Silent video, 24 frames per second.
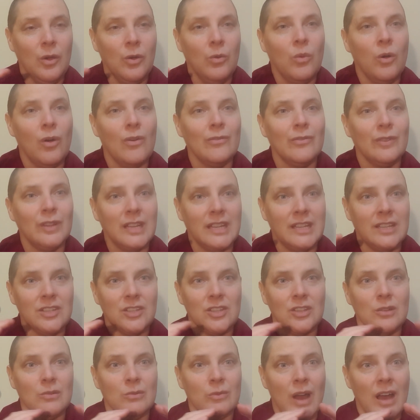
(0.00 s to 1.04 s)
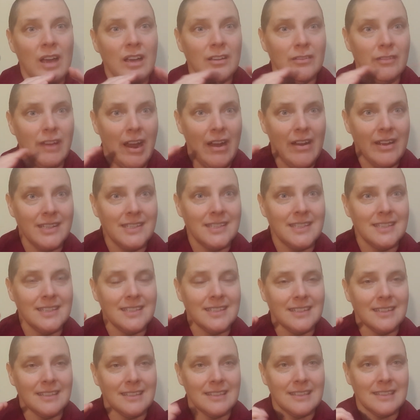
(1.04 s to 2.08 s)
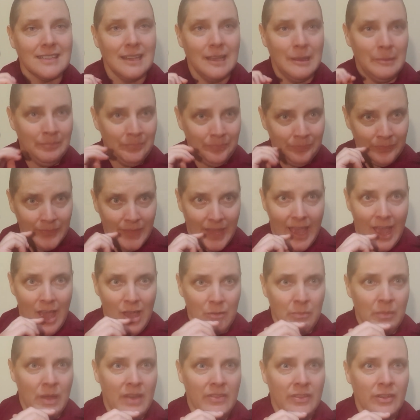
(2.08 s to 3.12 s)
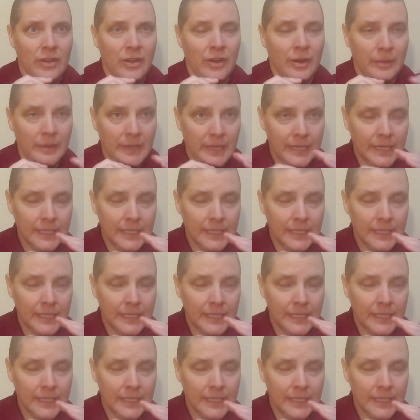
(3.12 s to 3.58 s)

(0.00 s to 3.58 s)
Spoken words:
woven into the rug of our existence. Our mother,